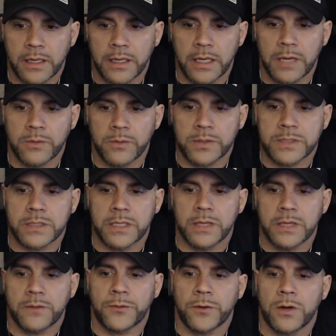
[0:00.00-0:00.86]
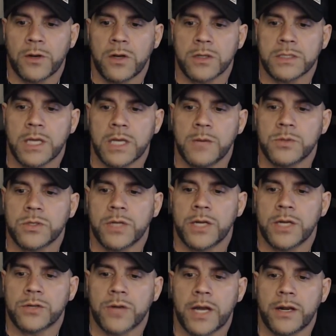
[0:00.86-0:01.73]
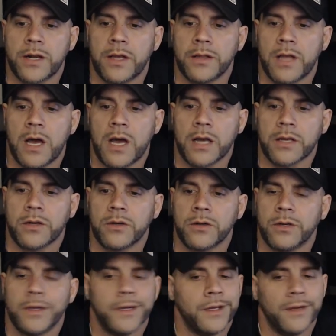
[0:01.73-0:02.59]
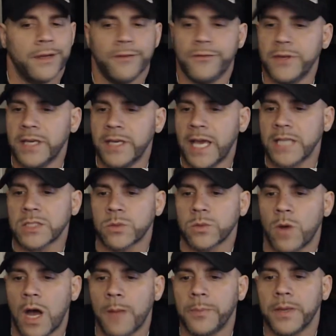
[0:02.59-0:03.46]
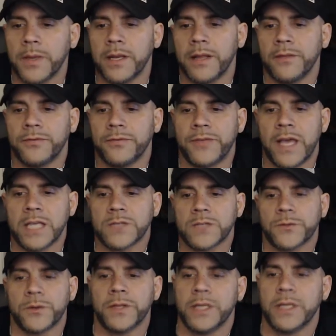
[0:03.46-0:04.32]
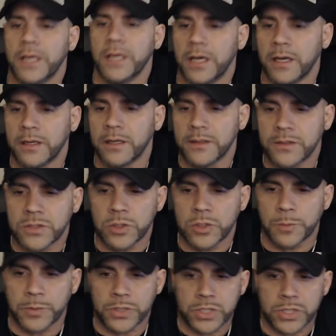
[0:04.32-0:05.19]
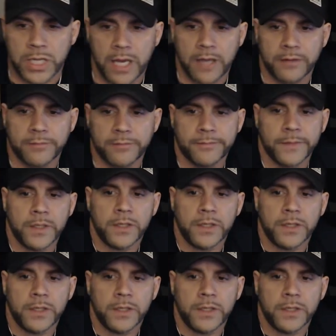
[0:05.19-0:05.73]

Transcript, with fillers: It was sitting for a long time. Should I try to unlock it? V8 swap it. And thanks for the uh, super chat.